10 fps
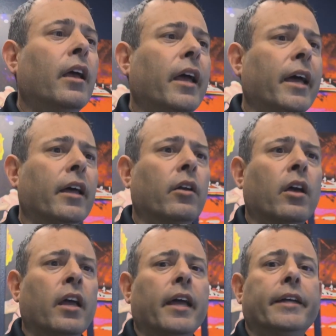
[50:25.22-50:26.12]
And
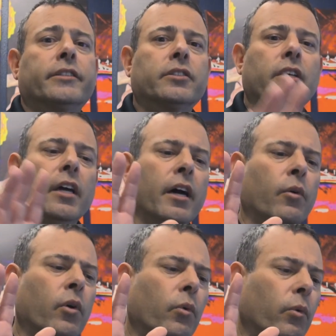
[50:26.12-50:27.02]
it's
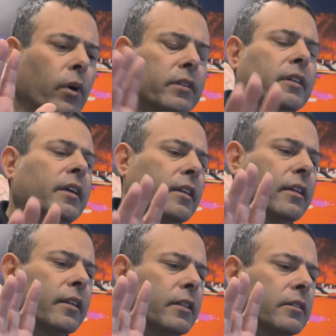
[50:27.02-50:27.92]
one thing
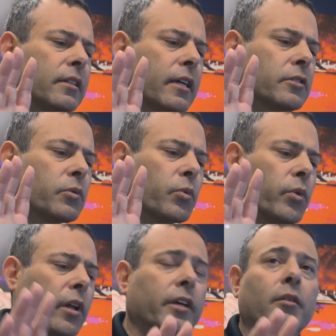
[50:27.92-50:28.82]
that's really